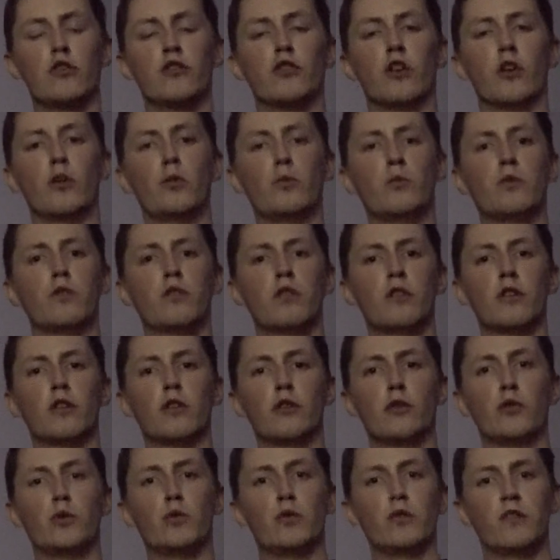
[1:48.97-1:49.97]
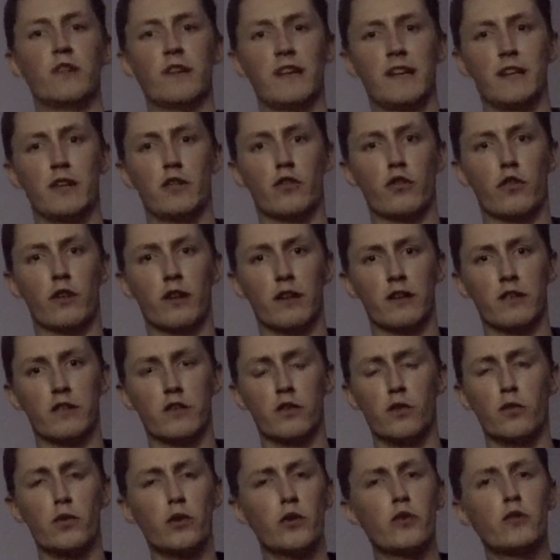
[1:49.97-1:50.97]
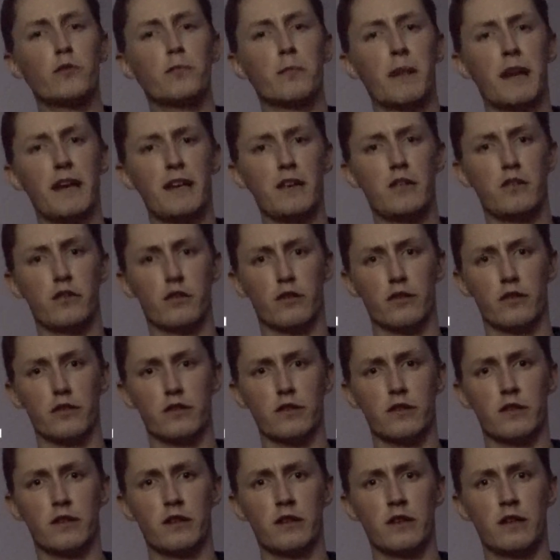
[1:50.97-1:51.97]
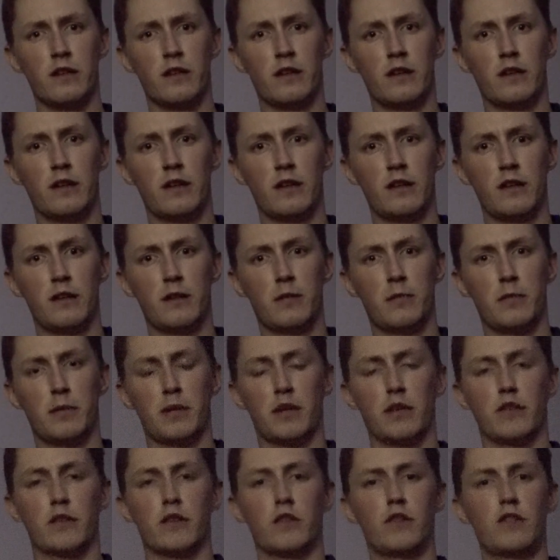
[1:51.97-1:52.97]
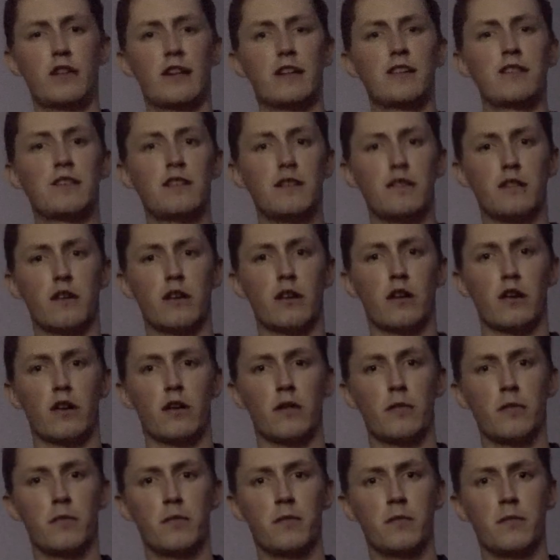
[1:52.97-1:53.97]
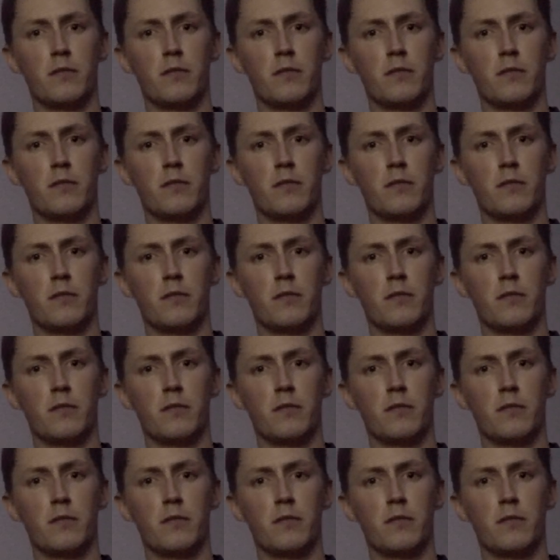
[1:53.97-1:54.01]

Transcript: don't lose interest, don't lose patience, because the chances are